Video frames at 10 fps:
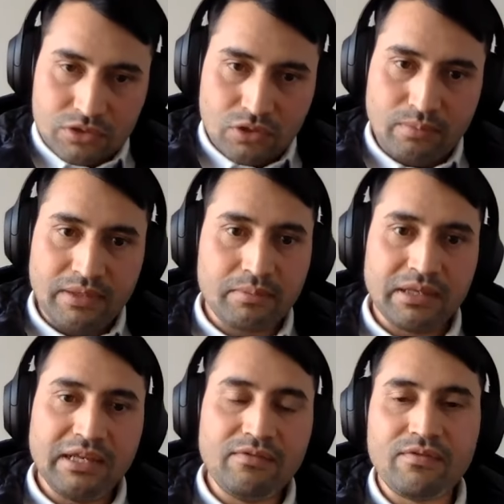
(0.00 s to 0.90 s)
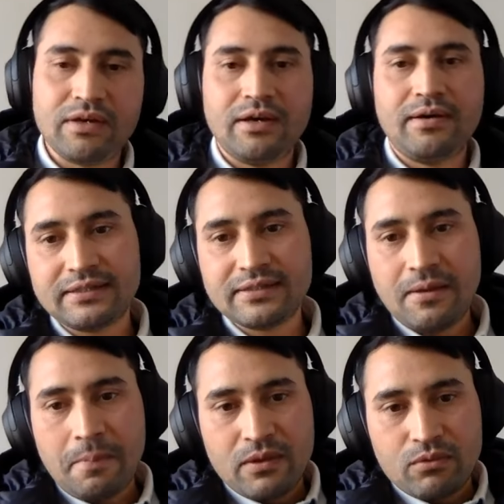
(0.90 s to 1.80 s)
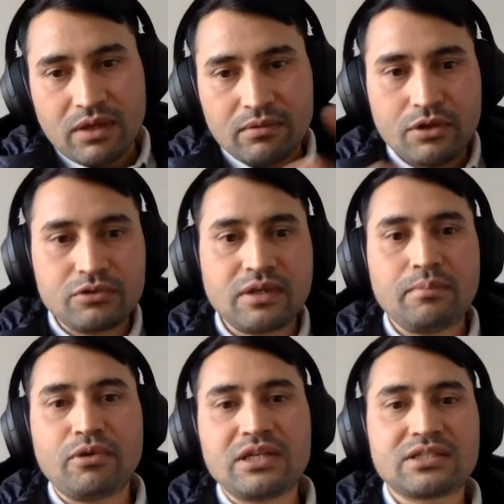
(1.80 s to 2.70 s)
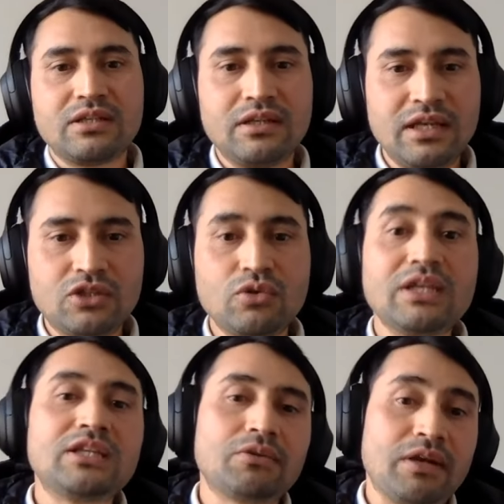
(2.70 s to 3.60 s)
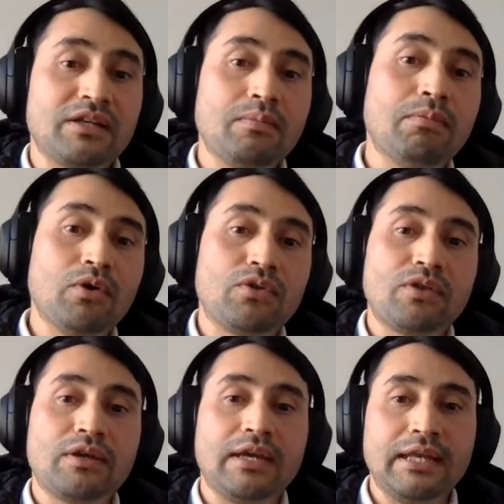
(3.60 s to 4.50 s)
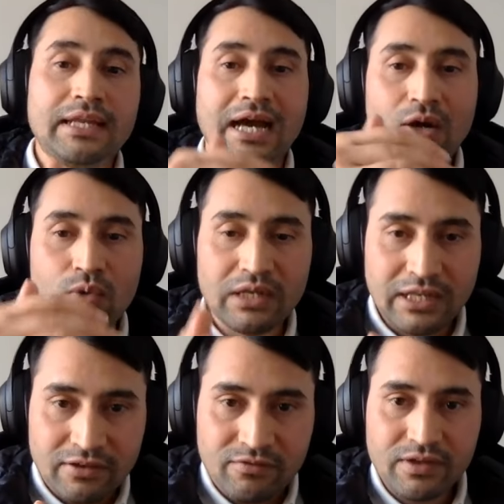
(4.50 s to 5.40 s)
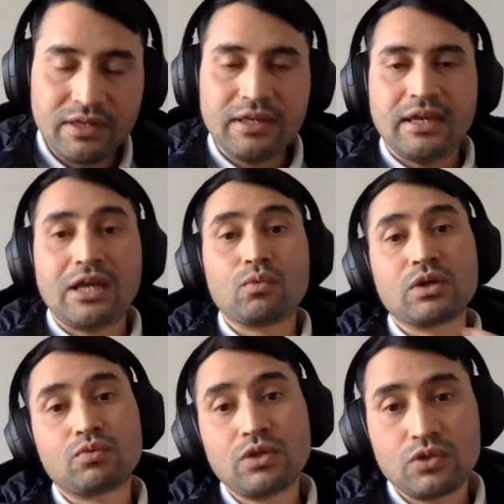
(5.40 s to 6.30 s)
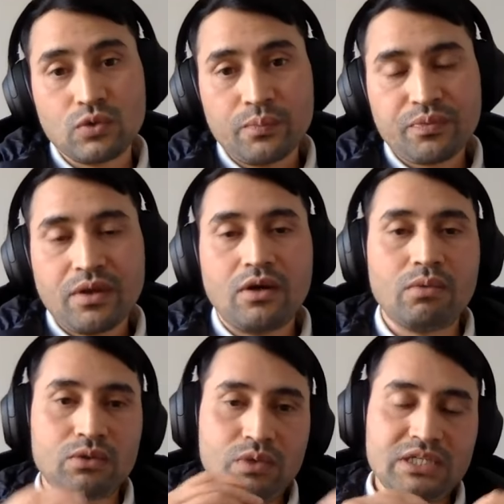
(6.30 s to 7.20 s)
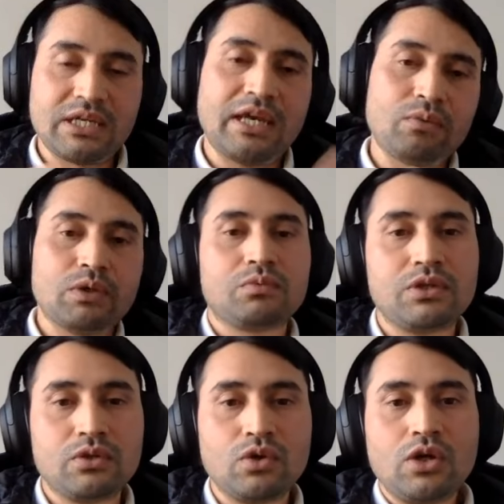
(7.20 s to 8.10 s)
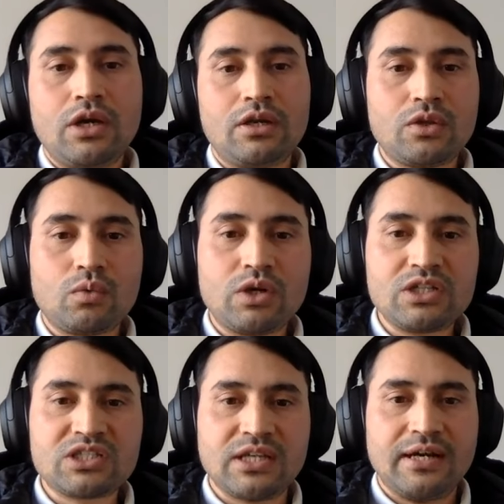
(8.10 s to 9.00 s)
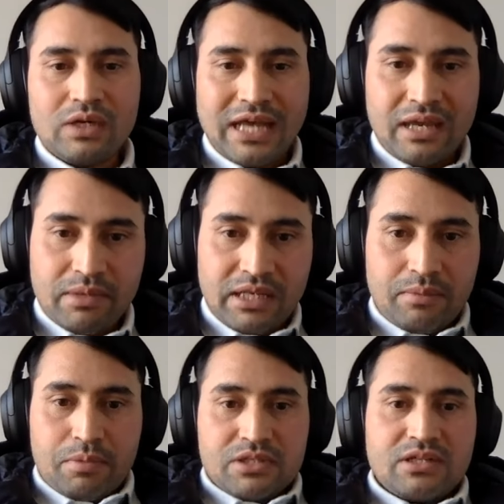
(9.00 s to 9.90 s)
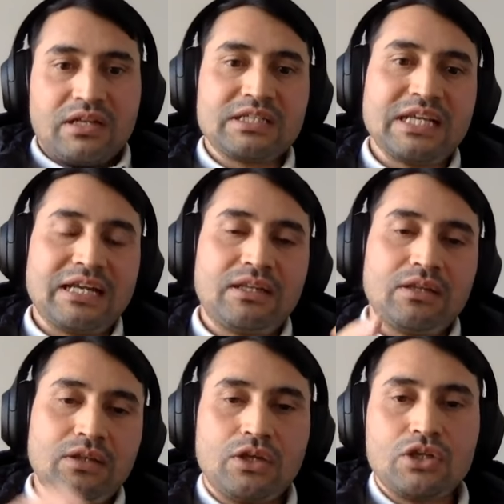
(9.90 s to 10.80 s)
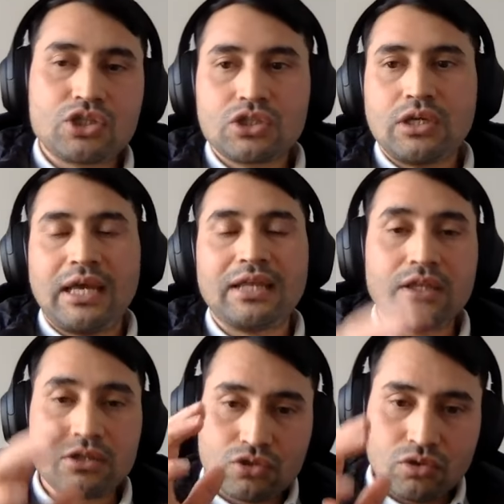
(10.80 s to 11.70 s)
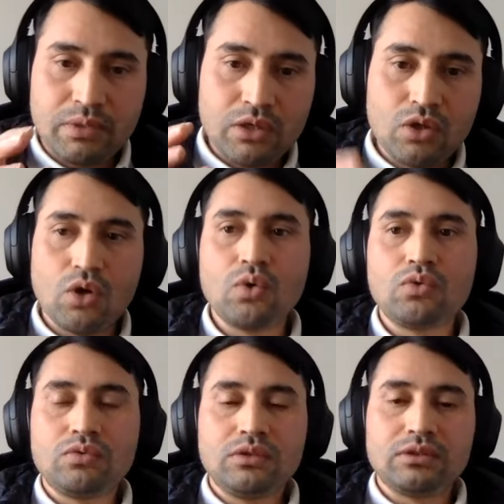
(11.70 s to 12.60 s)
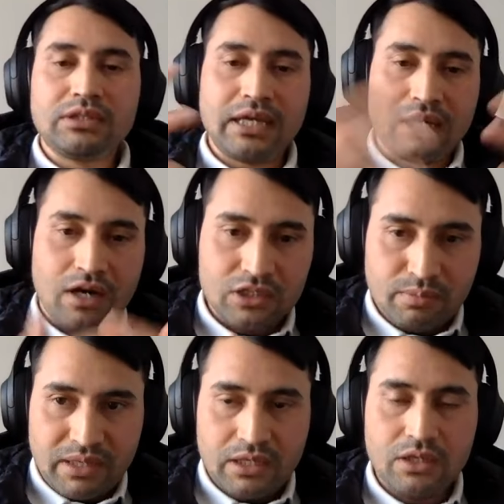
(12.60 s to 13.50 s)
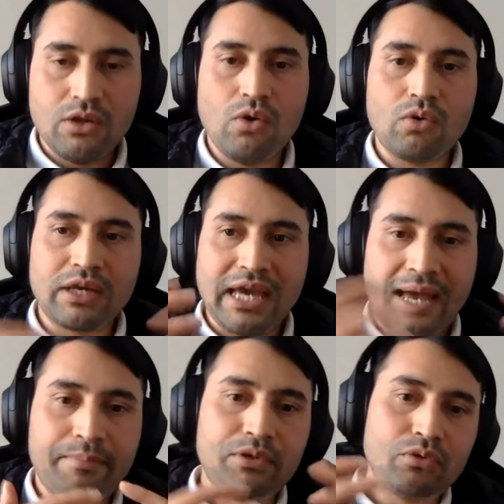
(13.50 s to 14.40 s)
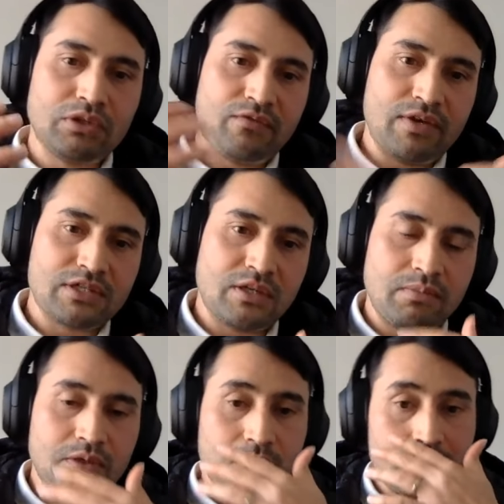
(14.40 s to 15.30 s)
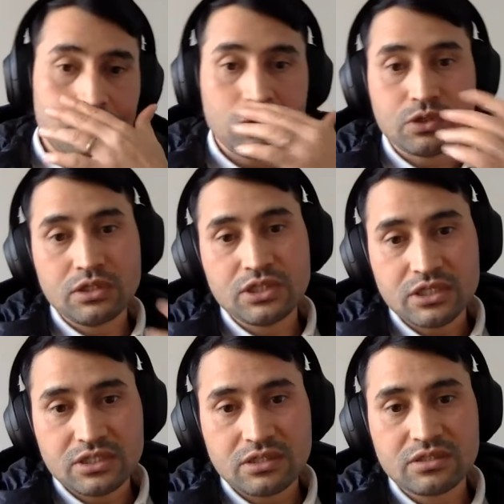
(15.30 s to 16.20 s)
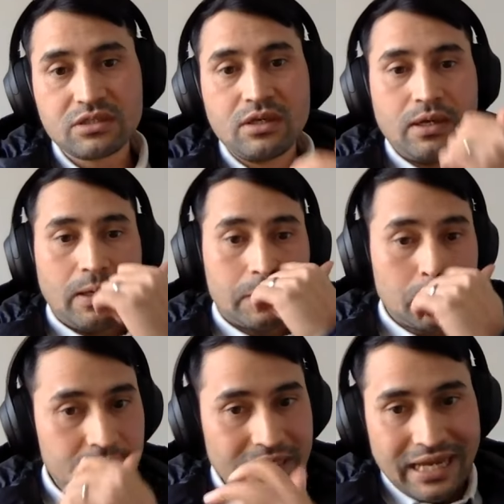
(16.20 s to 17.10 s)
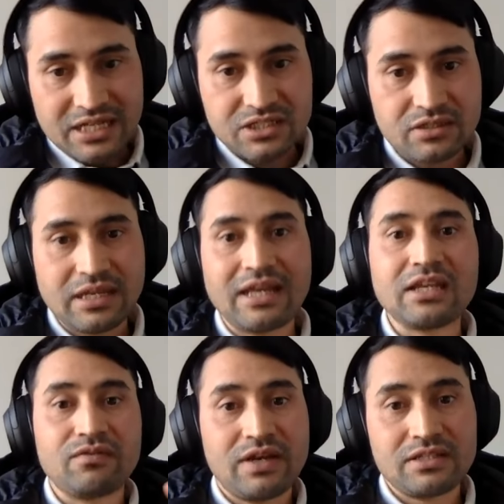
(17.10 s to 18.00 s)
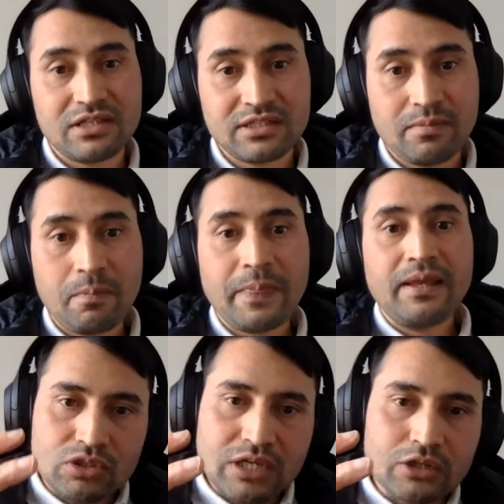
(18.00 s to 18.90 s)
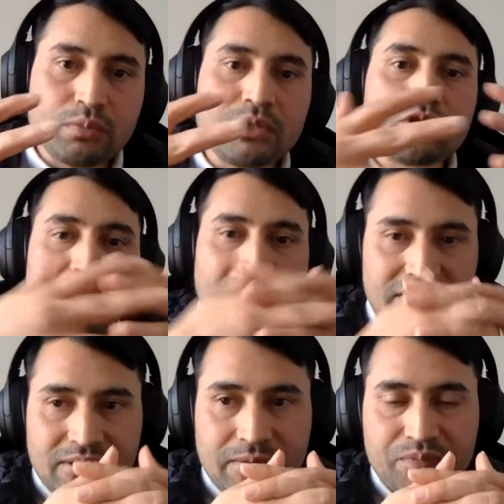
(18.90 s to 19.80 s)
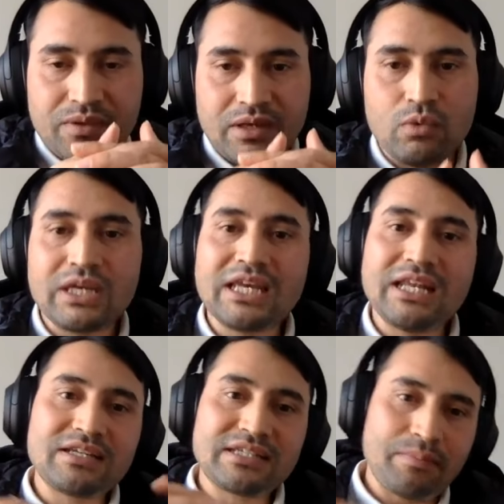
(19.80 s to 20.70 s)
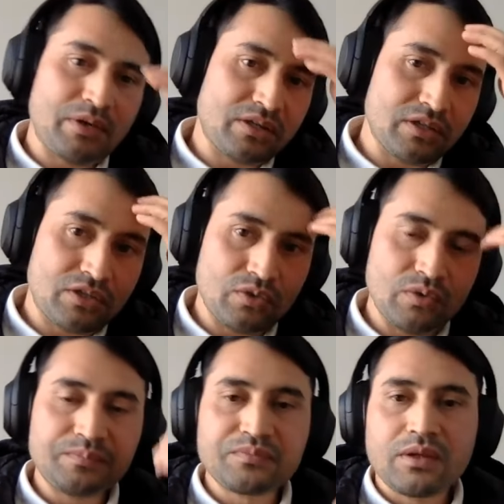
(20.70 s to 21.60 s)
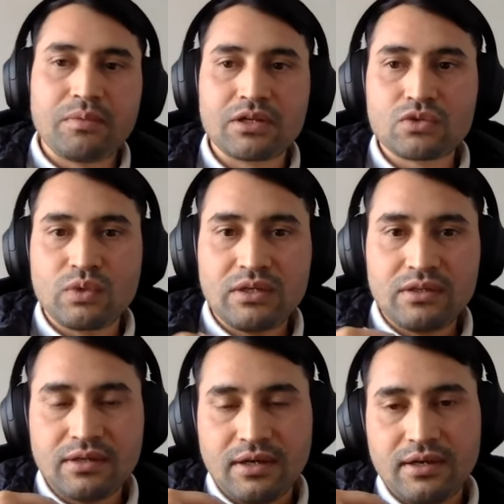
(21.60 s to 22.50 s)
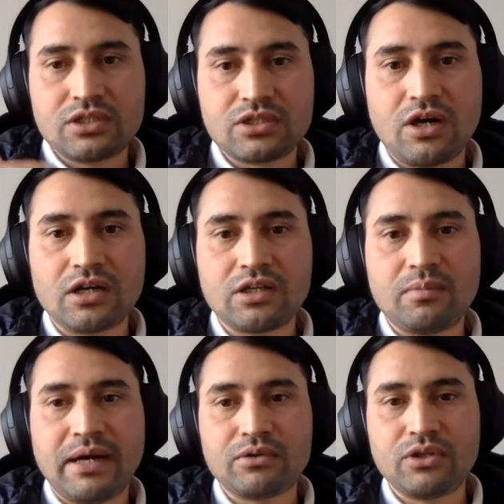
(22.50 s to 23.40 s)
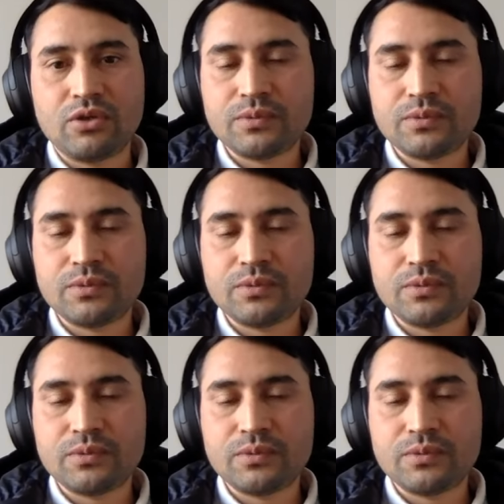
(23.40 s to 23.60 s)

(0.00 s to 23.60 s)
assume and believe that we have learned to embrace the need to integrate both in how we live and what we do, what we say and what we do. In other words, what I believe personally is that there is and there should be no dichotomy, no gap, no division between social justice, social action, and evangelism. Those are to be together. And we cannot separate the two. Because when Jesus talked about,